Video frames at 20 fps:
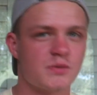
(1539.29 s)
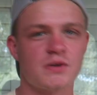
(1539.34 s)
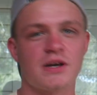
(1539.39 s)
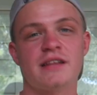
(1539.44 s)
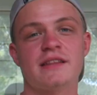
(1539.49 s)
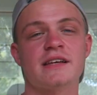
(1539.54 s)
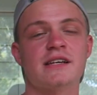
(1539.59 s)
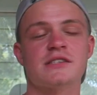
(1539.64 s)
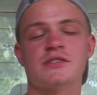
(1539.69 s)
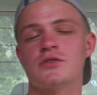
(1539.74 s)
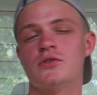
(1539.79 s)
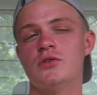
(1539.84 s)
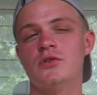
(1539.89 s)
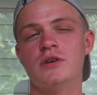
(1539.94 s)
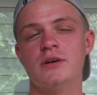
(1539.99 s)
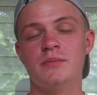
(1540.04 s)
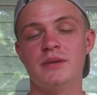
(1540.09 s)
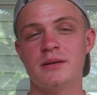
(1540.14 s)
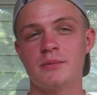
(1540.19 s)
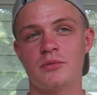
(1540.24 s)
But I think it's
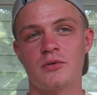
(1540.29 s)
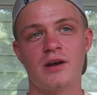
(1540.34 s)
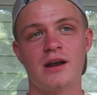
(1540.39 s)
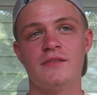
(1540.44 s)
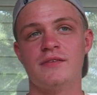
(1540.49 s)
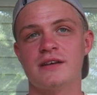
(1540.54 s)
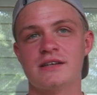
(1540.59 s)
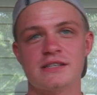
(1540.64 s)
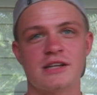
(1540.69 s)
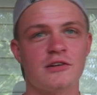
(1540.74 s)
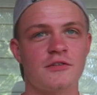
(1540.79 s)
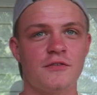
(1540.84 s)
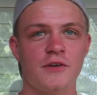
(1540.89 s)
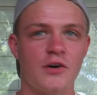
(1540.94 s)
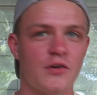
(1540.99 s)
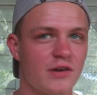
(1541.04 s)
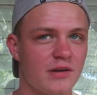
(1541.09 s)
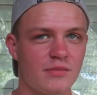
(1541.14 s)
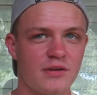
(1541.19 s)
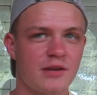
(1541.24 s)
cool it being private because I don't
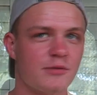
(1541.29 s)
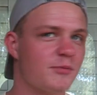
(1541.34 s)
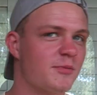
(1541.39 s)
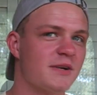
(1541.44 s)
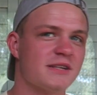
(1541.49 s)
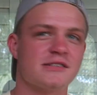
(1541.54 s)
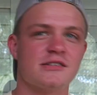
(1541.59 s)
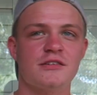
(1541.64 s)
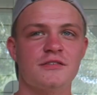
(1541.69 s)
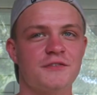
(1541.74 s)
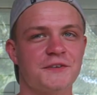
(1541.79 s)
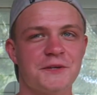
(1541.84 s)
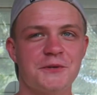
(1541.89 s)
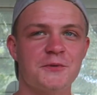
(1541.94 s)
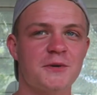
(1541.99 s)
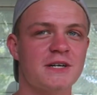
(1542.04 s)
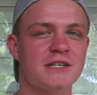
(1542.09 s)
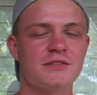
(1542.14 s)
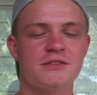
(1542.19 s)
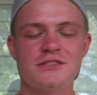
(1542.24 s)
follow anybody but myself
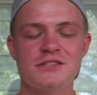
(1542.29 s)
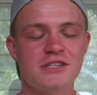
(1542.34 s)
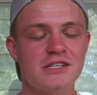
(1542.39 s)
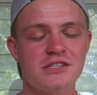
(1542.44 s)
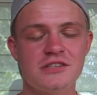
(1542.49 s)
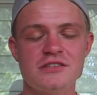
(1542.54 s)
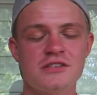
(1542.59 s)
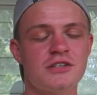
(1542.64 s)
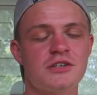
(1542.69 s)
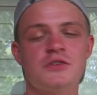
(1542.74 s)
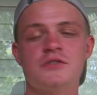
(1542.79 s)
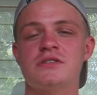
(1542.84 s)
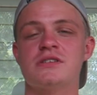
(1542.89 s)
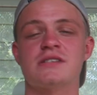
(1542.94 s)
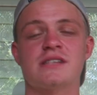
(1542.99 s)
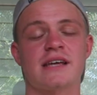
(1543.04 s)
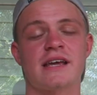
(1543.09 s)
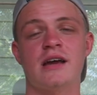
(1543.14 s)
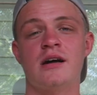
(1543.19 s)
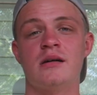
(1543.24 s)
anyway. So it's just a
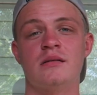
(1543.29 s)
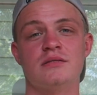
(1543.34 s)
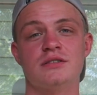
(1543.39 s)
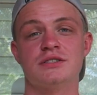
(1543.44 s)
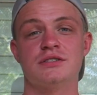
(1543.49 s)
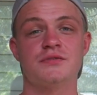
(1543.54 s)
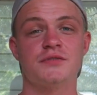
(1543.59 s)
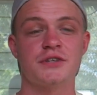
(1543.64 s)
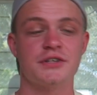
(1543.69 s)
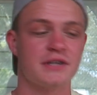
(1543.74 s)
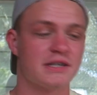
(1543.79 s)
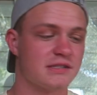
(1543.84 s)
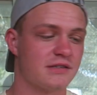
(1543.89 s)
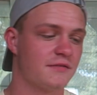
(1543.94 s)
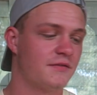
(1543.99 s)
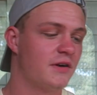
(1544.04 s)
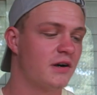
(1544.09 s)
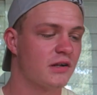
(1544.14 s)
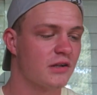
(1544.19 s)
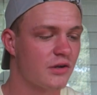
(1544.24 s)
useless account just for you guys to
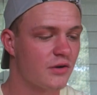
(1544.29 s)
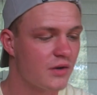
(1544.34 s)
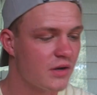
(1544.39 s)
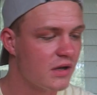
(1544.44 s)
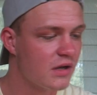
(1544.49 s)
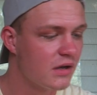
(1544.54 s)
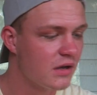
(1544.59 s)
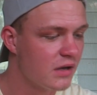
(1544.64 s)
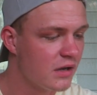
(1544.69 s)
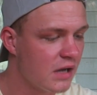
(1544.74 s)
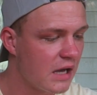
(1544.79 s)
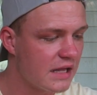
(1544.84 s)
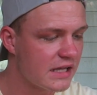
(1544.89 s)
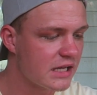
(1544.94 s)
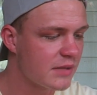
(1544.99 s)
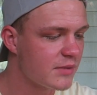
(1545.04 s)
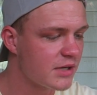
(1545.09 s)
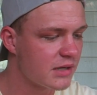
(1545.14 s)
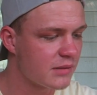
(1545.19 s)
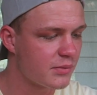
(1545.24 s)
follow. I
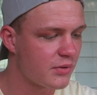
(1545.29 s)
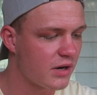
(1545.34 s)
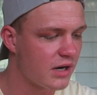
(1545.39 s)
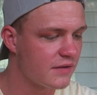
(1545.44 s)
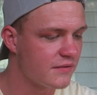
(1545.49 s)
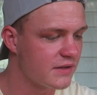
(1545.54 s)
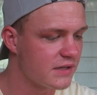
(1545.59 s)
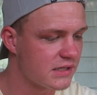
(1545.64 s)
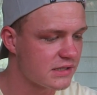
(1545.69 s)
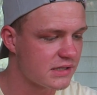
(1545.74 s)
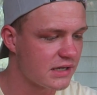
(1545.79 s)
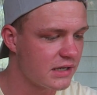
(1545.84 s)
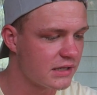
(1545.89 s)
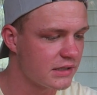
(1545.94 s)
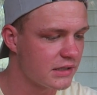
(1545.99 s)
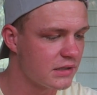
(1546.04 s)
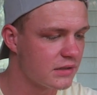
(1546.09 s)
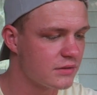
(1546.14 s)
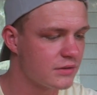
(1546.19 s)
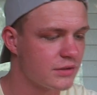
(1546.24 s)
think it being private is
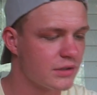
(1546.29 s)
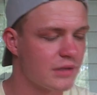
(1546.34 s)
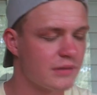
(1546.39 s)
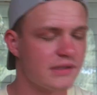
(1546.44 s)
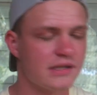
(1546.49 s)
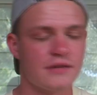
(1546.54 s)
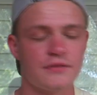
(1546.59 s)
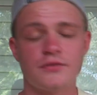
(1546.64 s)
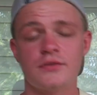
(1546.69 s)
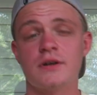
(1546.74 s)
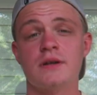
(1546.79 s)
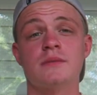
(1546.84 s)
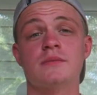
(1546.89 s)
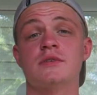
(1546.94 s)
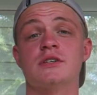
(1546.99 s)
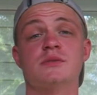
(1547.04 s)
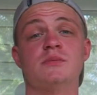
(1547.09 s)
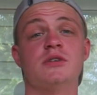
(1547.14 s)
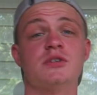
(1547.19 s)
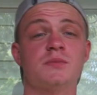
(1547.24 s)
kind of, you know, different
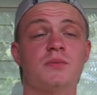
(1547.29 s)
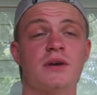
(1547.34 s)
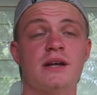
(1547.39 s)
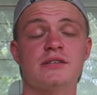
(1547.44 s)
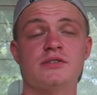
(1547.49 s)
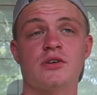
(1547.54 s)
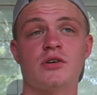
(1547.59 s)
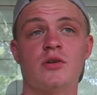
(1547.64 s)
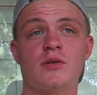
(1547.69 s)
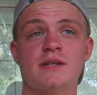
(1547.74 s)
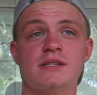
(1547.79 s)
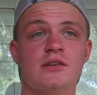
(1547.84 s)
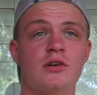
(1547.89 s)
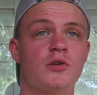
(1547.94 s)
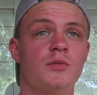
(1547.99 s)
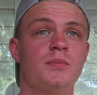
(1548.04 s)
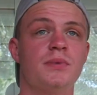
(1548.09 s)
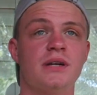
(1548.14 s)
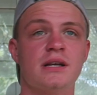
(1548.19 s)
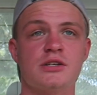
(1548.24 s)
because most brands are always
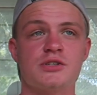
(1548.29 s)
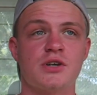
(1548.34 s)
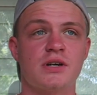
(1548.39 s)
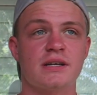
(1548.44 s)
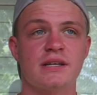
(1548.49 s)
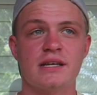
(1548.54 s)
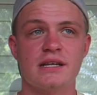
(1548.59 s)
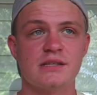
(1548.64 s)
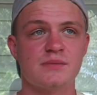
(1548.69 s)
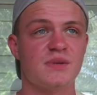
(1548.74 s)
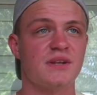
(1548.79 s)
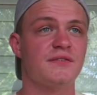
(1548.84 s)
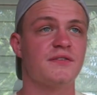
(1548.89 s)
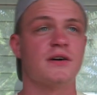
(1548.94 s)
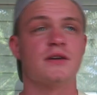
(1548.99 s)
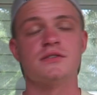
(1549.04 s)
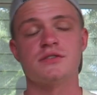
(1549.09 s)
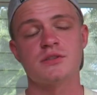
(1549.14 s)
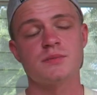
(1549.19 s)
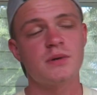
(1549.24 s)
open and trying to get as many
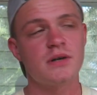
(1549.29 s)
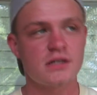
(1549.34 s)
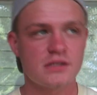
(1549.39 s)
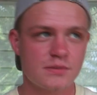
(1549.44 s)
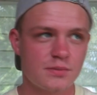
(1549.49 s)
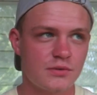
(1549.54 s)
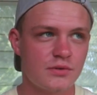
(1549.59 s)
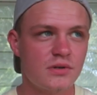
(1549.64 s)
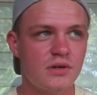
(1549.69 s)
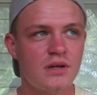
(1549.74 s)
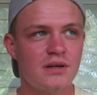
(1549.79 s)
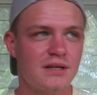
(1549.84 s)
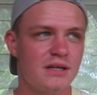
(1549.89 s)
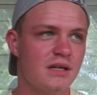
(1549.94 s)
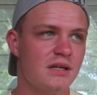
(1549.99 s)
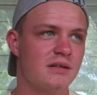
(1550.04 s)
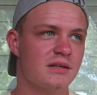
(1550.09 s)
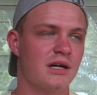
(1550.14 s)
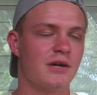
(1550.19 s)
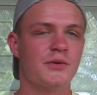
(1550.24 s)
followers as possible.
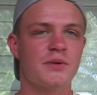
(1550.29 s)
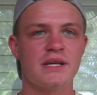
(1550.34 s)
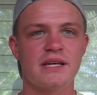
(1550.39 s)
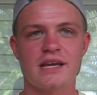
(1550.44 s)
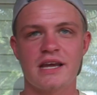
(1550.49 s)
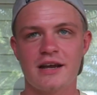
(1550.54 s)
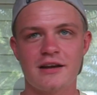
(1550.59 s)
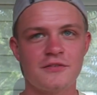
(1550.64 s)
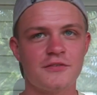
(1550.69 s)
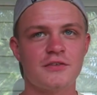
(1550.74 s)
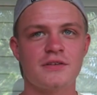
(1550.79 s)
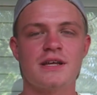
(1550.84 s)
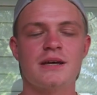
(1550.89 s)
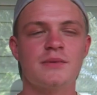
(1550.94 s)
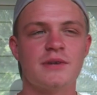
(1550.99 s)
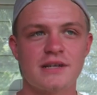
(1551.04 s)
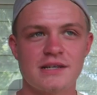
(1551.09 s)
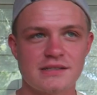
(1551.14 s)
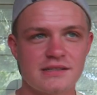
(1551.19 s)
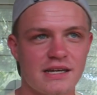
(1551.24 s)
I don't really care for that
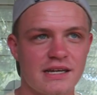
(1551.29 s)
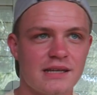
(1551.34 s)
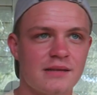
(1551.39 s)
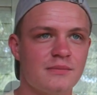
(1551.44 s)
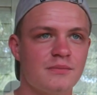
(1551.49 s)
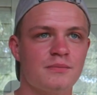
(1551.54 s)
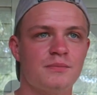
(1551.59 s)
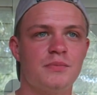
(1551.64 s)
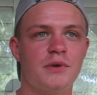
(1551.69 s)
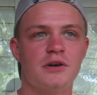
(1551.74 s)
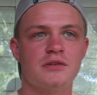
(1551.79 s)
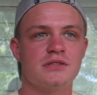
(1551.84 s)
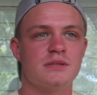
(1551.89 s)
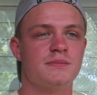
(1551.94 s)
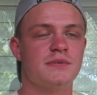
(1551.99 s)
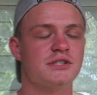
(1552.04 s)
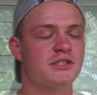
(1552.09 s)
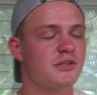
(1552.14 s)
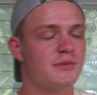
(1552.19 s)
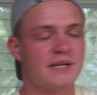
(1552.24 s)
because I can post a
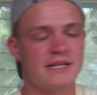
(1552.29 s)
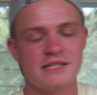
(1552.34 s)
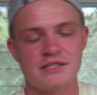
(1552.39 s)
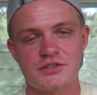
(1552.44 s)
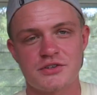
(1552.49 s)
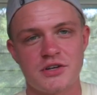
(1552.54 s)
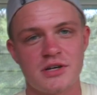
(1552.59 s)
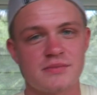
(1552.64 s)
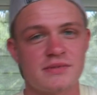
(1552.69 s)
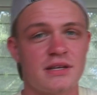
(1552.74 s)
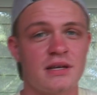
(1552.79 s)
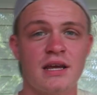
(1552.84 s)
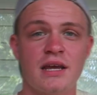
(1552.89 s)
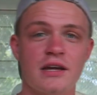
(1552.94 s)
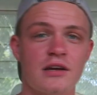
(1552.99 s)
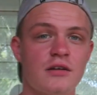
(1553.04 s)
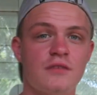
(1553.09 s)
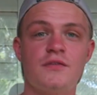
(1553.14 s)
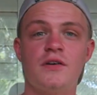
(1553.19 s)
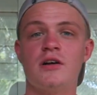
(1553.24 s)
picture on my Instagram and say,
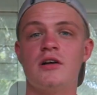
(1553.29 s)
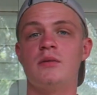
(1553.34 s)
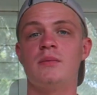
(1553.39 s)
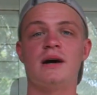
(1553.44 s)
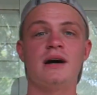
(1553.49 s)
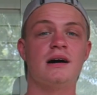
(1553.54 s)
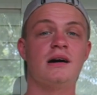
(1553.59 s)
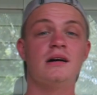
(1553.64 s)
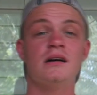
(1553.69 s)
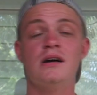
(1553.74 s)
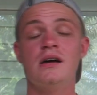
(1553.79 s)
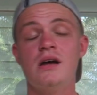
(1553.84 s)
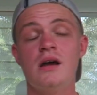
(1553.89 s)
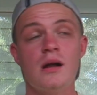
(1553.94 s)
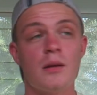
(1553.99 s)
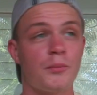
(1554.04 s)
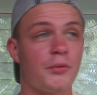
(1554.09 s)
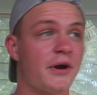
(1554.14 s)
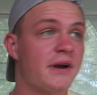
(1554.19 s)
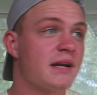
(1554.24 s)
hey, go follow my
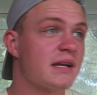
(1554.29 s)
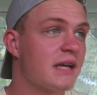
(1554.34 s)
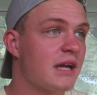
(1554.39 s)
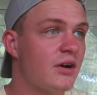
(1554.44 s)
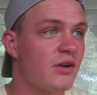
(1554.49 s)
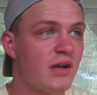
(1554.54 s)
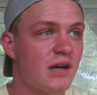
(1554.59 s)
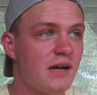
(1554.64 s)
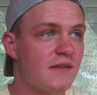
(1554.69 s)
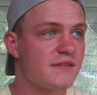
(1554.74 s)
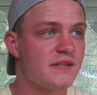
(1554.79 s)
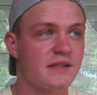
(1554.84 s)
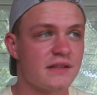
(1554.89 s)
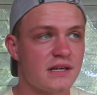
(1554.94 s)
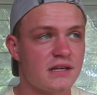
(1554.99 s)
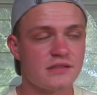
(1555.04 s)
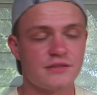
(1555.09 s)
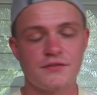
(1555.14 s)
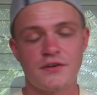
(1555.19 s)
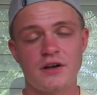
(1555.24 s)
brand account. I have
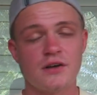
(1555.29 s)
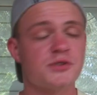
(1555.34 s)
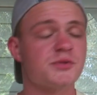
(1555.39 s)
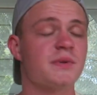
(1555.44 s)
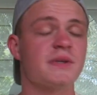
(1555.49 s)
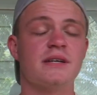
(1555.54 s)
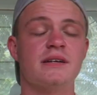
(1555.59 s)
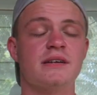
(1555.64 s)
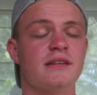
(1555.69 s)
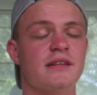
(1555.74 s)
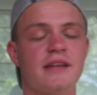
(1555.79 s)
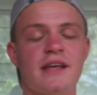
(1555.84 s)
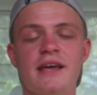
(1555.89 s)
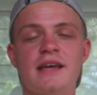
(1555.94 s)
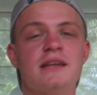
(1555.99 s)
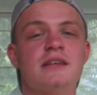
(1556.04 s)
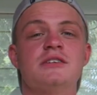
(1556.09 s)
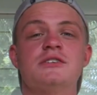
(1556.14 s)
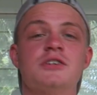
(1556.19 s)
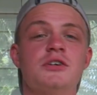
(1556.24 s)
10,000 followers by the end of the
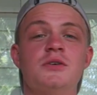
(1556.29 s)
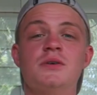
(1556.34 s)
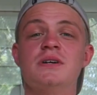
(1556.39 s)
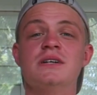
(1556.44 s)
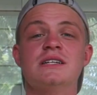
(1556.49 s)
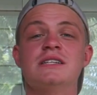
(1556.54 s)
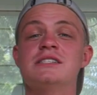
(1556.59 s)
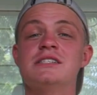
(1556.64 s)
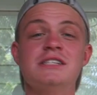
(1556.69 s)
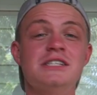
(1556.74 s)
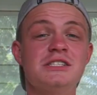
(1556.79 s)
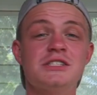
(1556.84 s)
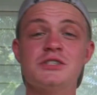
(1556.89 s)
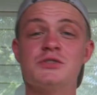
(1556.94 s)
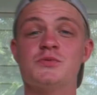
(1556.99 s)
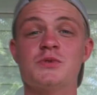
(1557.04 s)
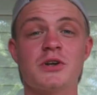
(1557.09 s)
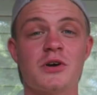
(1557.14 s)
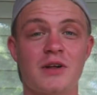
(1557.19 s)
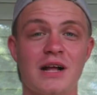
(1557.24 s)
day. So it's
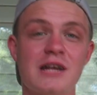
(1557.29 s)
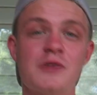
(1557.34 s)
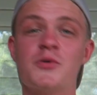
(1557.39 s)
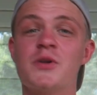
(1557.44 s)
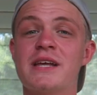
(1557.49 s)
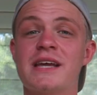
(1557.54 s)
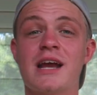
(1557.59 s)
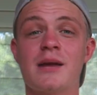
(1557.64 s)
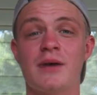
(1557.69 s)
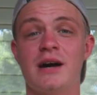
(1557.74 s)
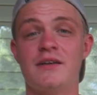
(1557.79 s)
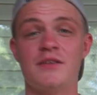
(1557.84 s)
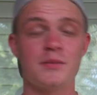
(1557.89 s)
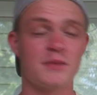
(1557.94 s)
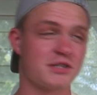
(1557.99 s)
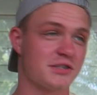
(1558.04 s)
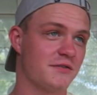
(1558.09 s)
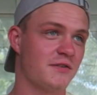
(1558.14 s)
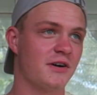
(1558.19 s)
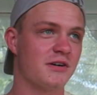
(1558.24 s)
just regardless. I don't really care about having a
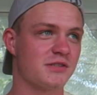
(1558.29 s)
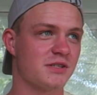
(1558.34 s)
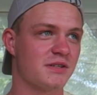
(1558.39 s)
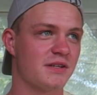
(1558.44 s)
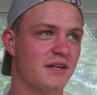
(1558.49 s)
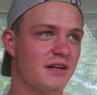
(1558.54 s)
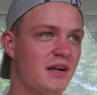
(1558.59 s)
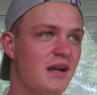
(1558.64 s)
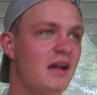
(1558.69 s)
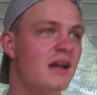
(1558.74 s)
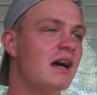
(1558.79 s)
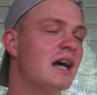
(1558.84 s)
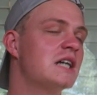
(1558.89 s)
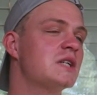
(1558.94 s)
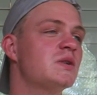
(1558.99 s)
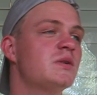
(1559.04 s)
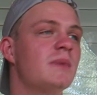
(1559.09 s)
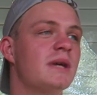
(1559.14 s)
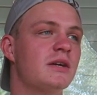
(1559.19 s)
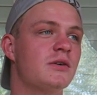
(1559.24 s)
bunch of followers on there. I
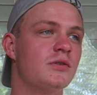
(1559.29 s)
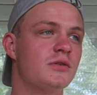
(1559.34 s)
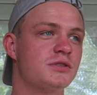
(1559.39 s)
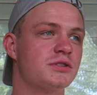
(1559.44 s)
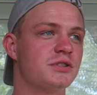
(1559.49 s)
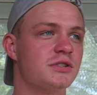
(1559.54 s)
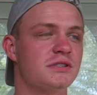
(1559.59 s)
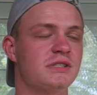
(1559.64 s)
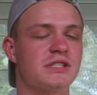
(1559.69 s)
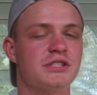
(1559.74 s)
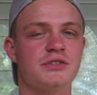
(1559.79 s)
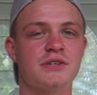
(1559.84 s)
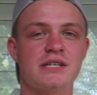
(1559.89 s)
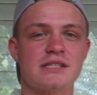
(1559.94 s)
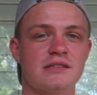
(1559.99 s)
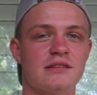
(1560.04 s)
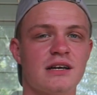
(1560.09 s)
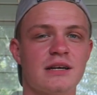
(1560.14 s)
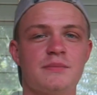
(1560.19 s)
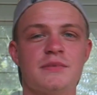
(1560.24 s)
just want to make cool shirts that you
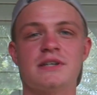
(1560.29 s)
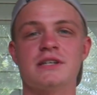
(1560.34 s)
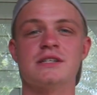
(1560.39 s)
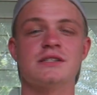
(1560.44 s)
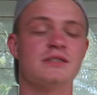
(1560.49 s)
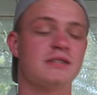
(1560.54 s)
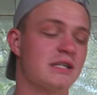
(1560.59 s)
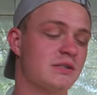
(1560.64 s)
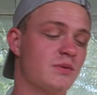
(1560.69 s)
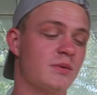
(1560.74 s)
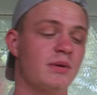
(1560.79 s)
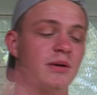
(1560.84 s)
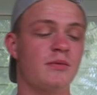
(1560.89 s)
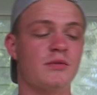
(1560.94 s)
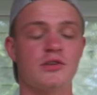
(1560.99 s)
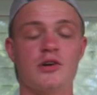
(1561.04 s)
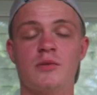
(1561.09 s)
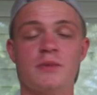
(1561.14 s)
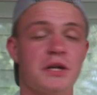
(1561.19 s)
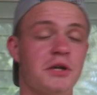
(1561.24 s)
guys like because that's what
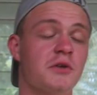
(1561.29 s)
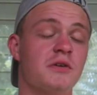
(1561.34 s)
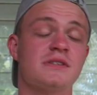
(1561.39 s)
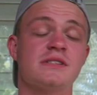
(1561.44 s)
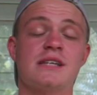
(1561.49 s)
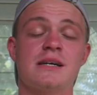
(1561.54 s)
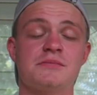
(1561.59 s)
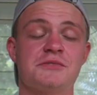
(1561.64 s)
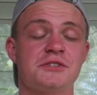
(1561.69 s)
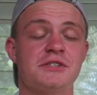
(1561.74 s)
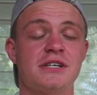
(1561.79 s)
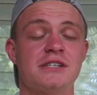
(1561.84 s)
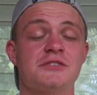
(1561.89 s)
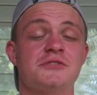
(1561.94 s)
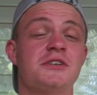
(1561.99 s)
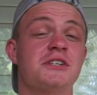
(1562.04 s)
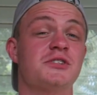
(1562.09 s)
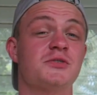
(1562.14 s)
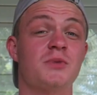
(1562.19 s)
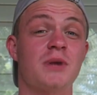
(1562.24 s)
people told me to do on Snapchat,
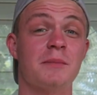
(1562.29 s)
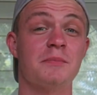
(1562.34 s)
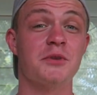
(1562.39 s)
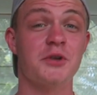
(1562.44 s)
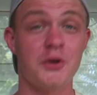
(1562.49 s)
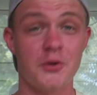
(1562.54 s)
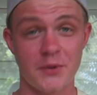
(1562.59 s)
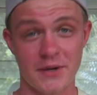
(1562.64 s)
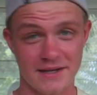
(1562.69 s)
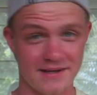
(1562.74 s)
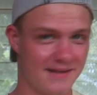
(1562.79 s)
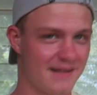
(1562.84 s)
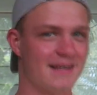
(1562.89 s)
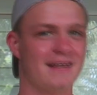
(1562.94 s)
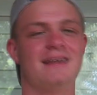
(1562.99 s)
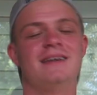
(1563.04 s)
so that's what I'm doing.